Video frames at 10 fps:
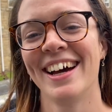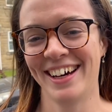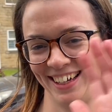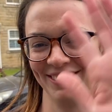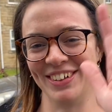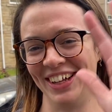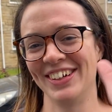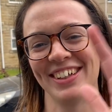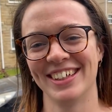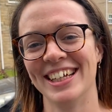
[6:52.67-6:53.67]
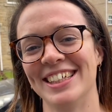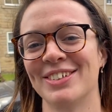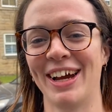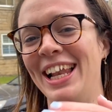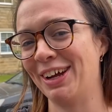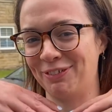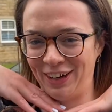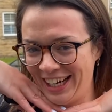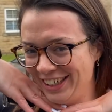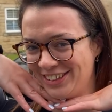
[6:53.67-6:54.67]
Hi vlog. Do I look
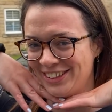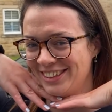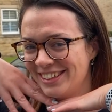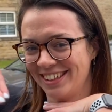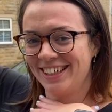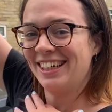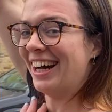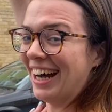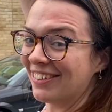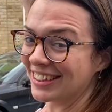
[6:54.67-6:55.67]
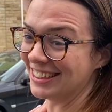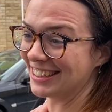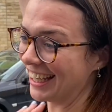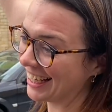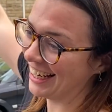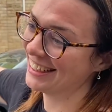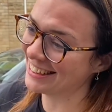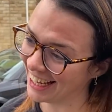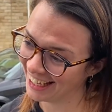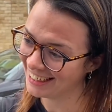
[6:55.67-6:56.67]
fresh? Yeah, you I wasn't sick last
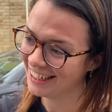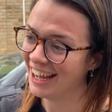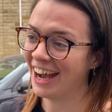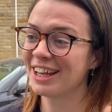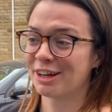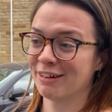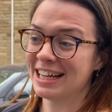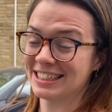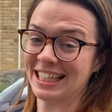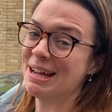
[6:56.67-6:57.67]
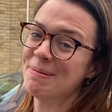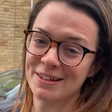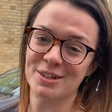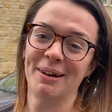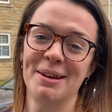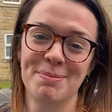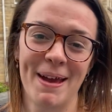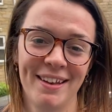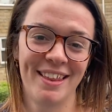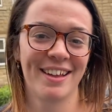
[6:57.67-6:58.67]
night. I had a great sleep in Joanna's
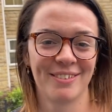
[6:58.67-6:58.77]
bed, that's